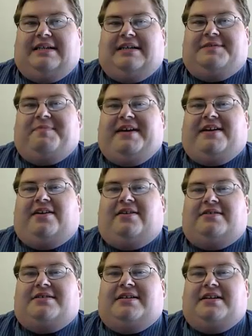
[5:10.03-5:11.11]
is
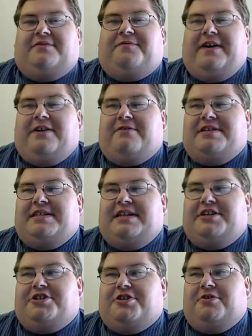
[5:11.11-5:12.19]
because the Confederacy
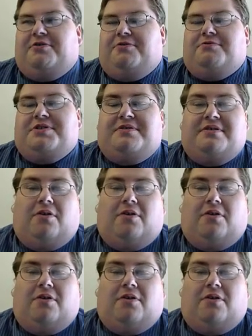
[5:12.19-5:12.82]
shows the